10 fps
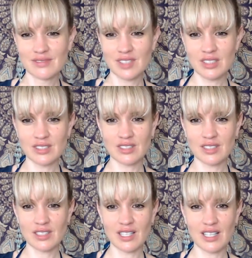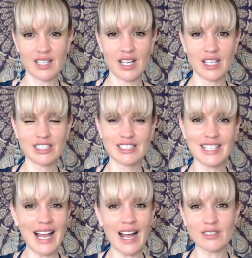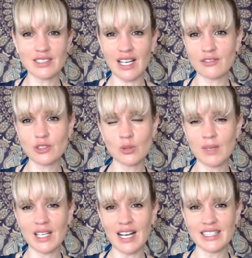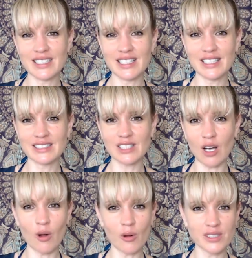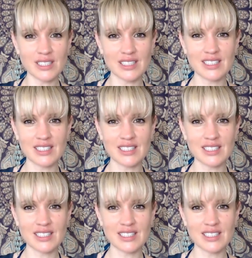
Just allowed to have too many ideas to hold.